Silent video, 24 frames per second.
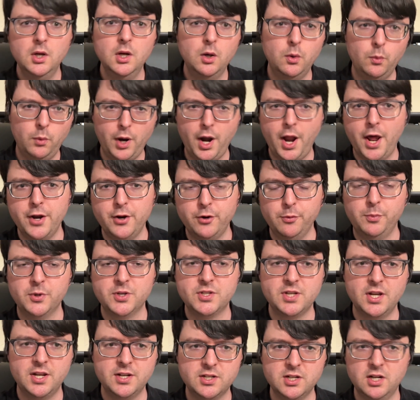
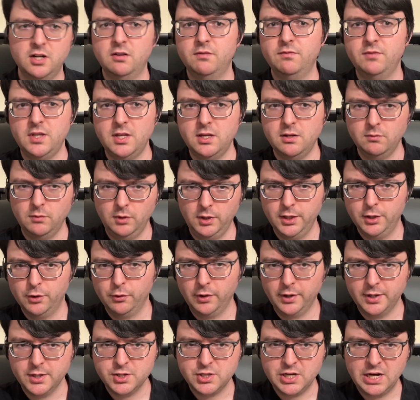100% of the
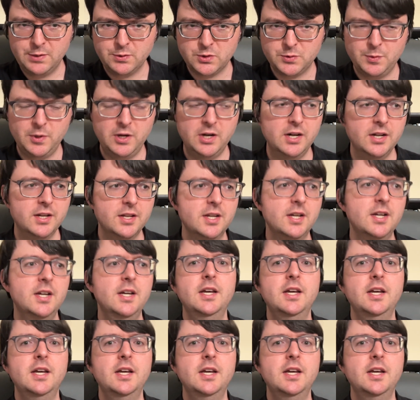literary James Bond.